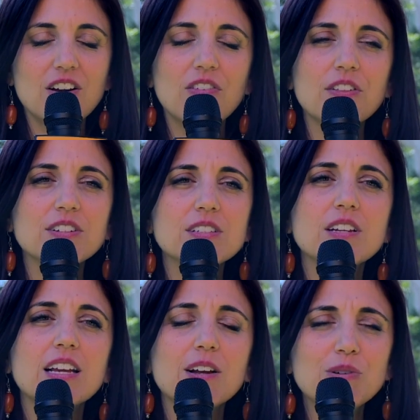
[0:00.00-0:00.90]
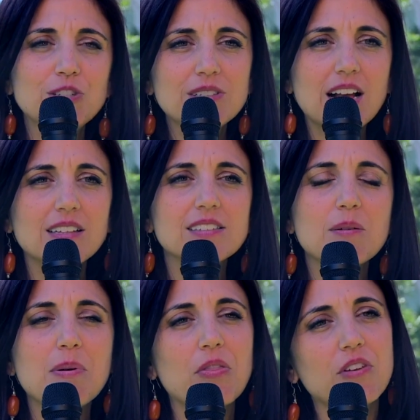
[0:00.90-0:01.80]
Father, would you tell us
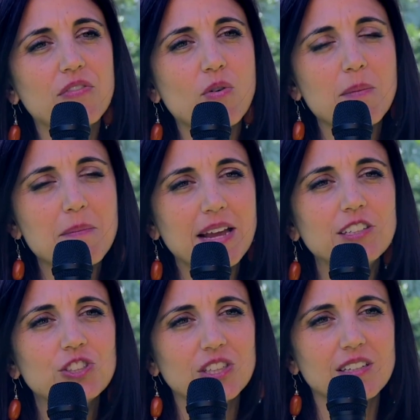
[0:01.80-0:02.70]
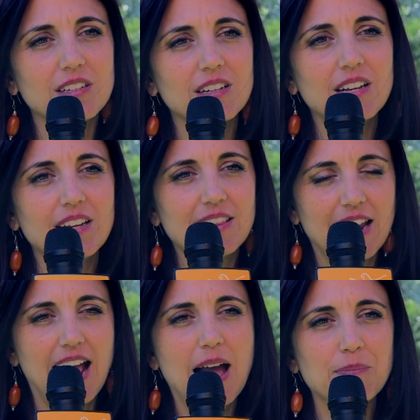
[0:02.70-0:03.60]
about the formation that
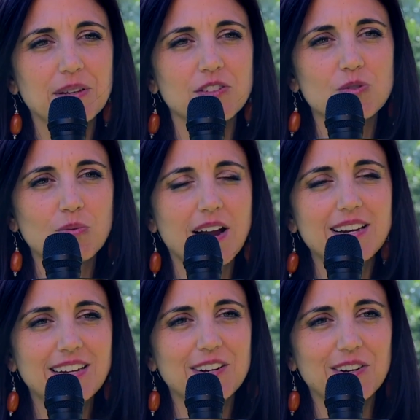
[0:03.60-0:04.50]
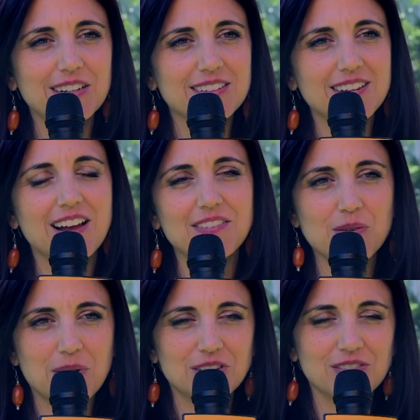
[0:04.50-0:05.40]
happens right here inside of
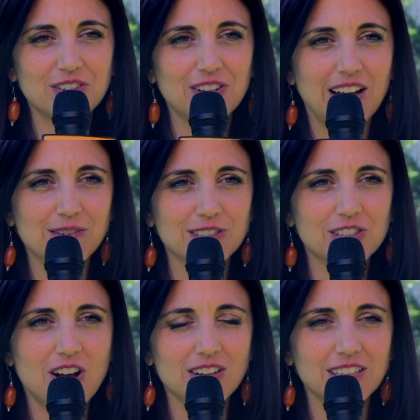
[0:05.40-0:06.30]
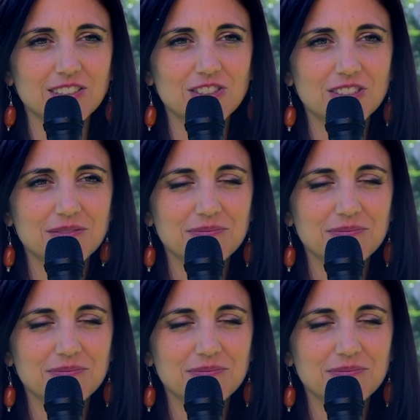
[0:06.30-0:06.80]
the Pontifical Irish College?